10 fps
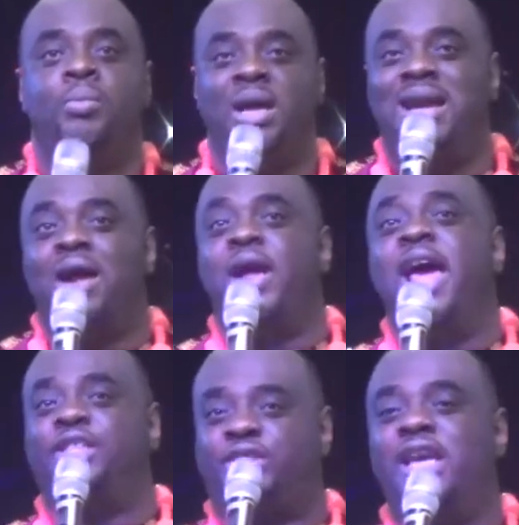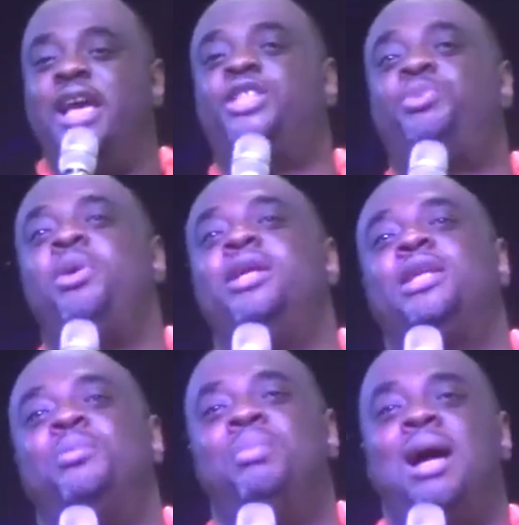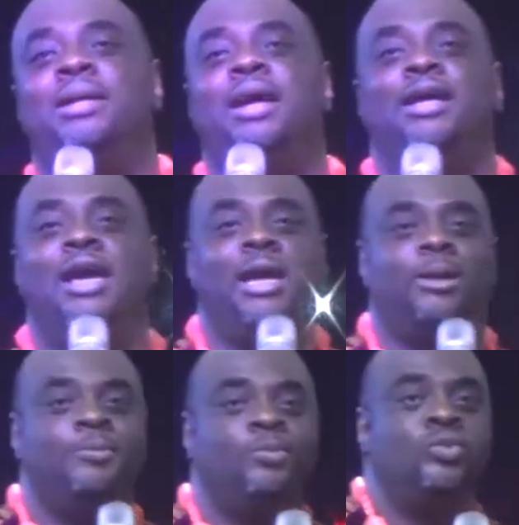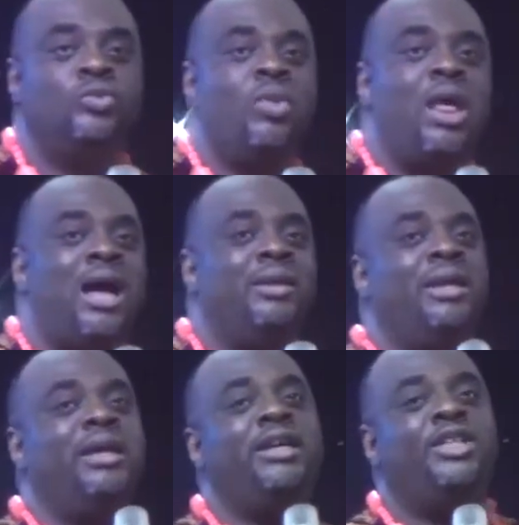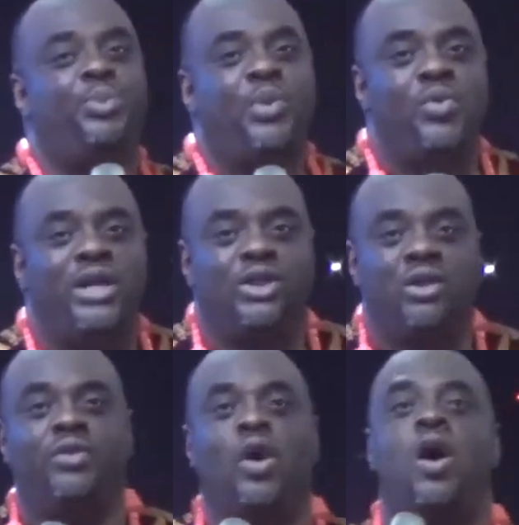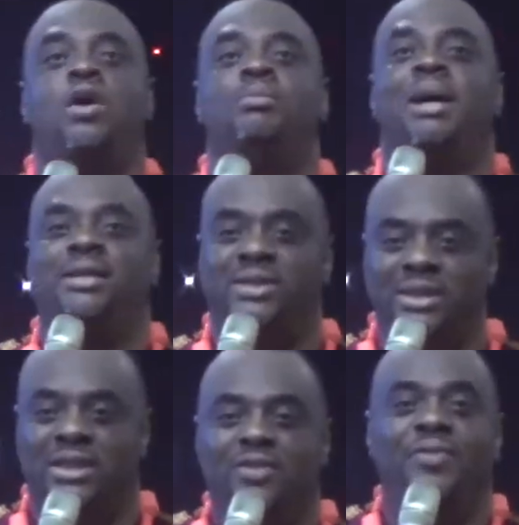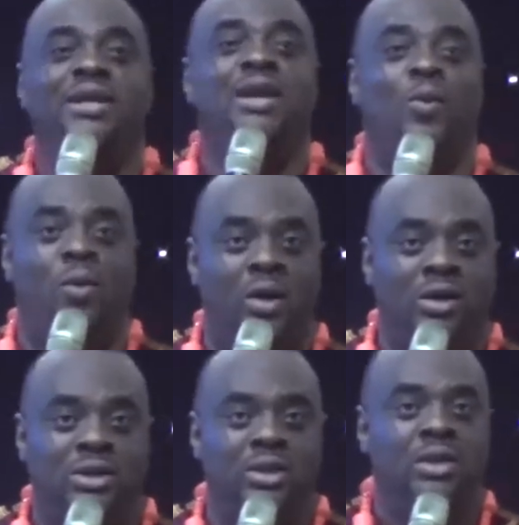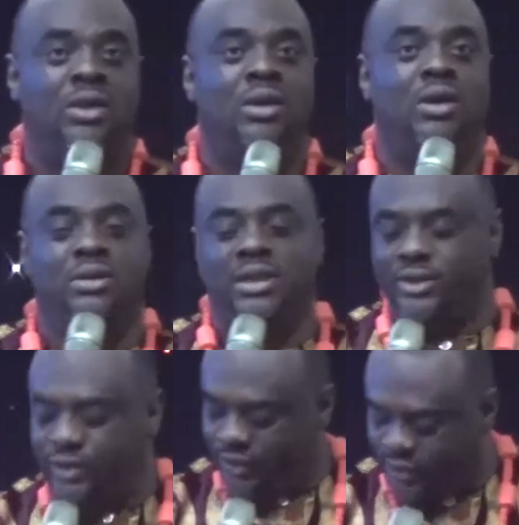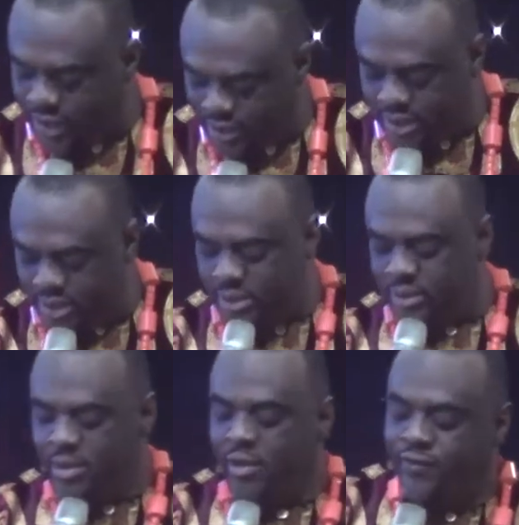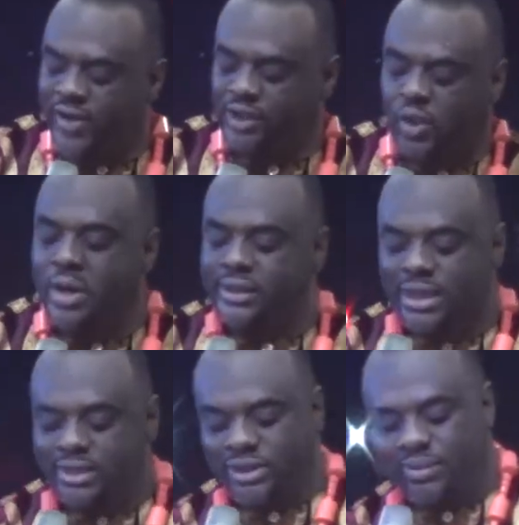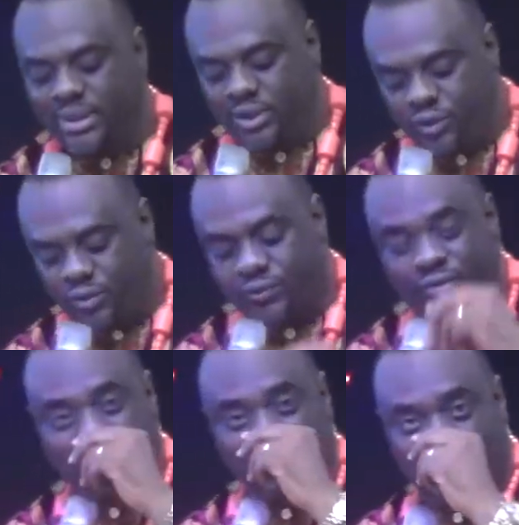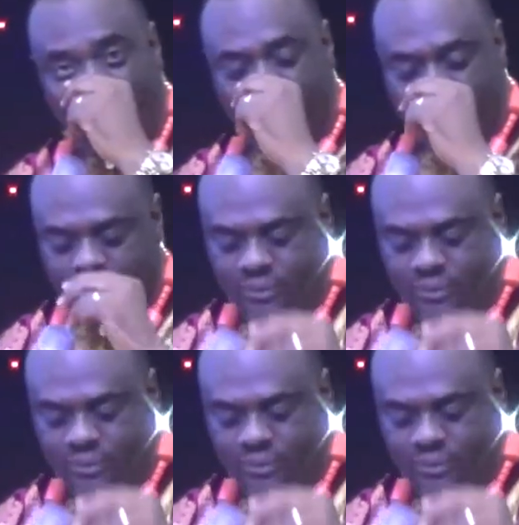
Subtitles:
But there is a spirit in man again, and the inspiration of the Almighty given the word understanding. 1 Corinthians chapter 2 verse 11.